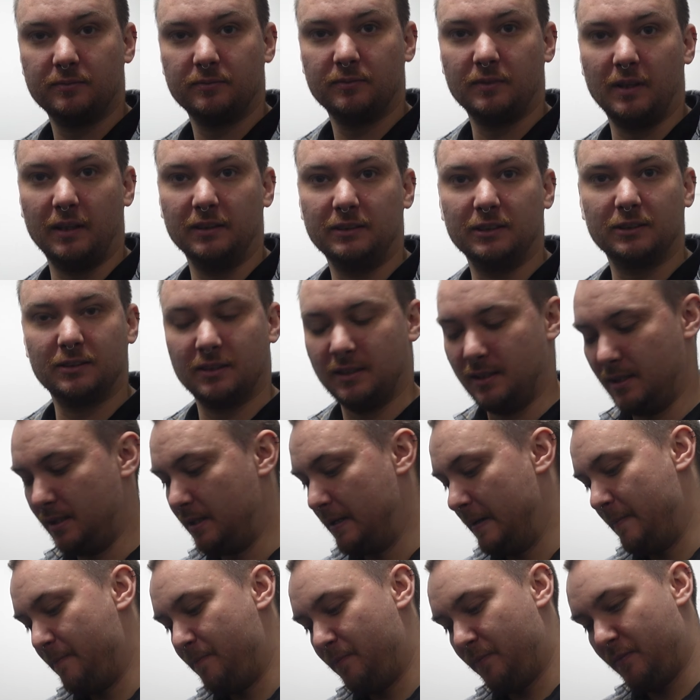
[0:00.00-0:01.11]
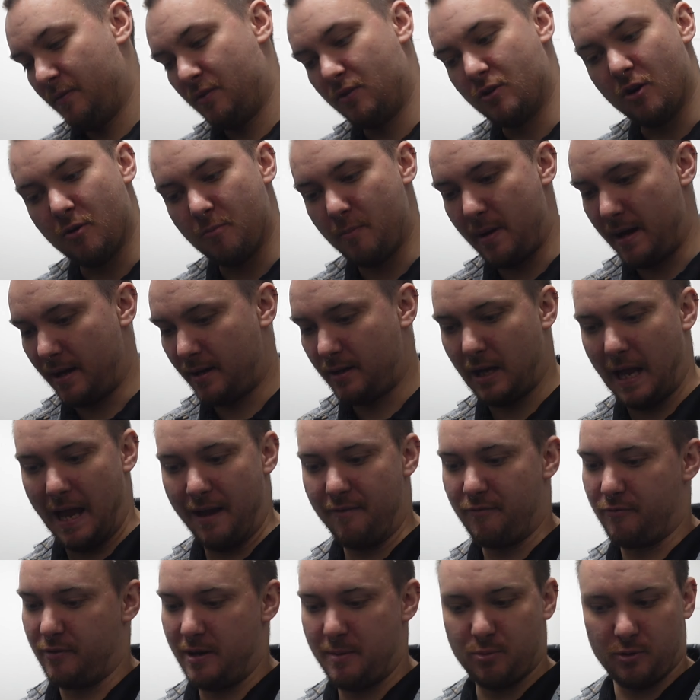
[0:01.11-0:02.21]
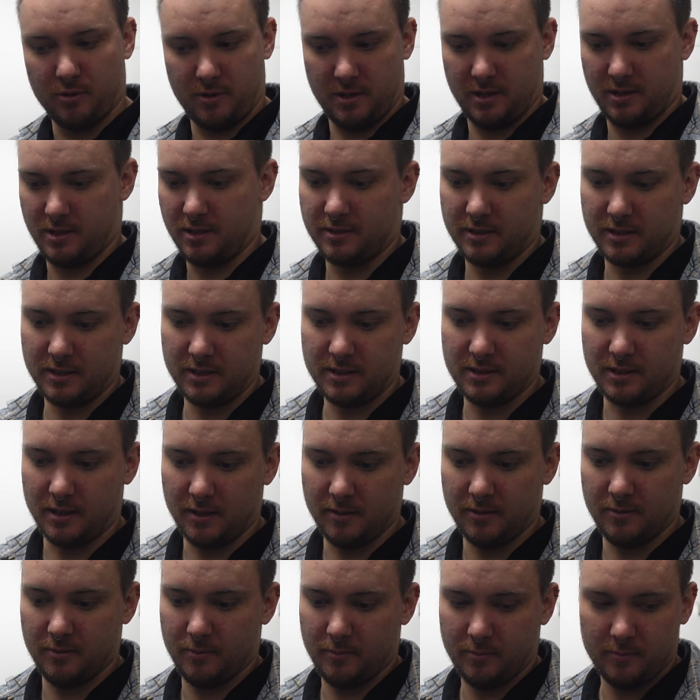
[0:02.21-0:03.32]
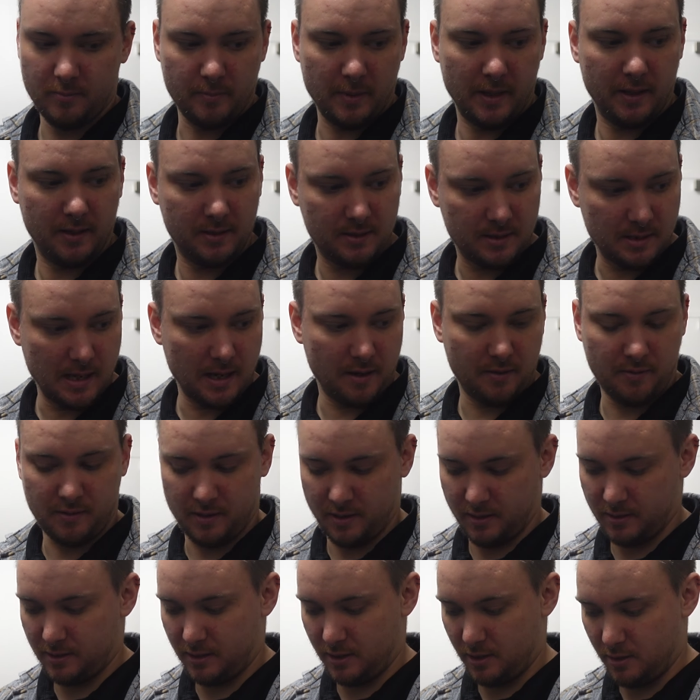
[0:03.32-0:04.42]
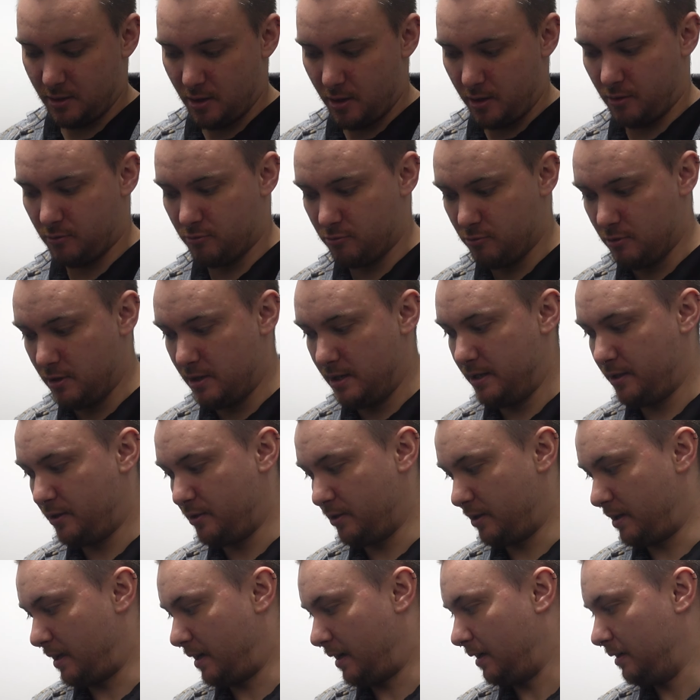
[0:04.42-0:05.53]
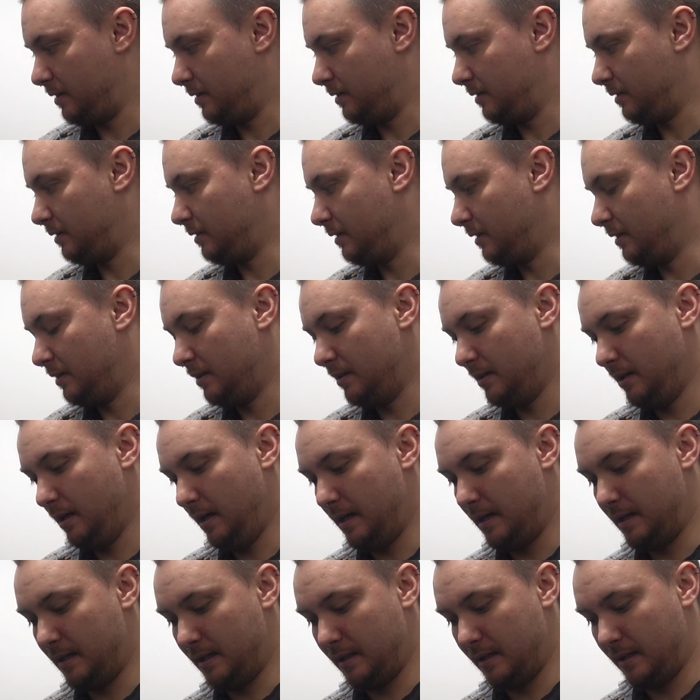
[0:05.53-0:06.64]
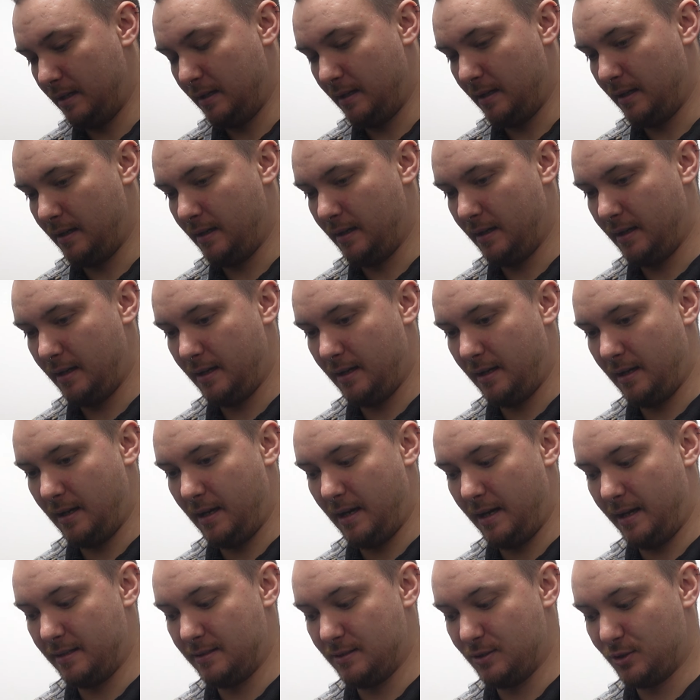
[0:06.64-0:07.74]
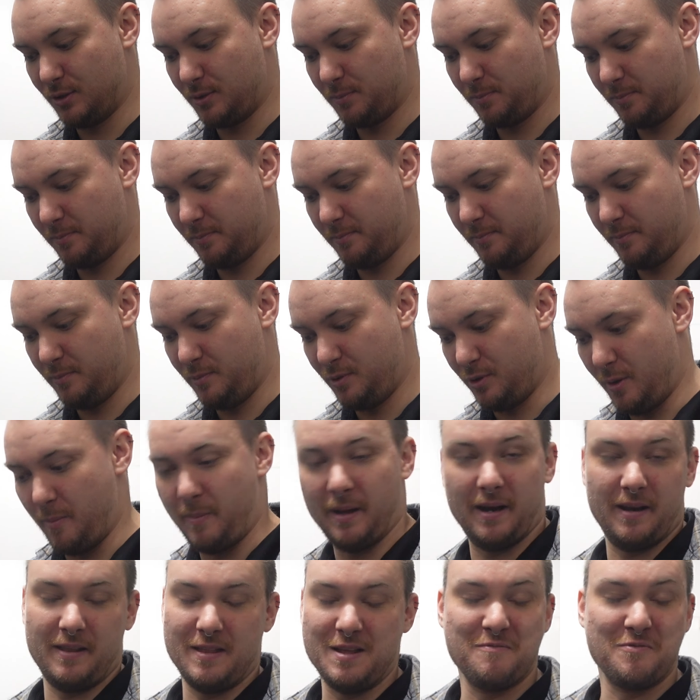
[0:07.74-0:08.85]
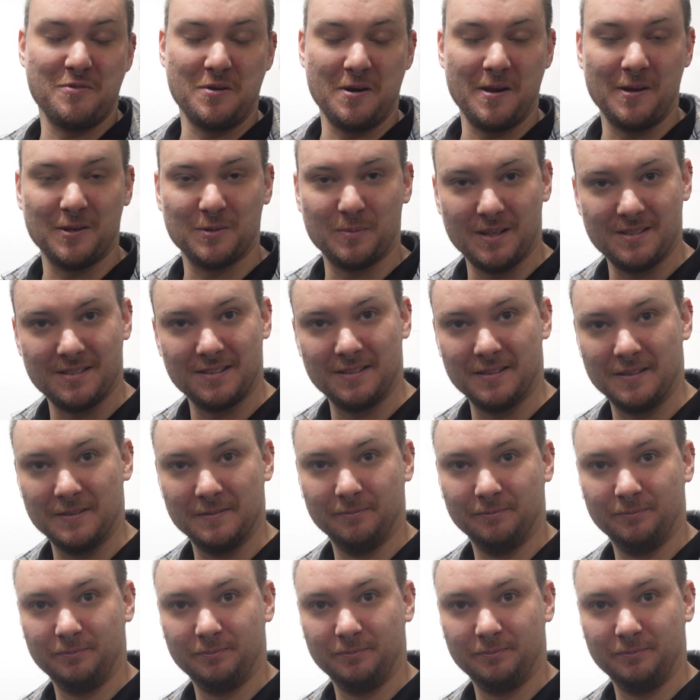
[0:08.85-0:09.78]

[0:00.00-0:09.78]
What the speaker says: Like just not make every product under the sun. Select things that you know you're really good at, and do it better than everyone else, basically.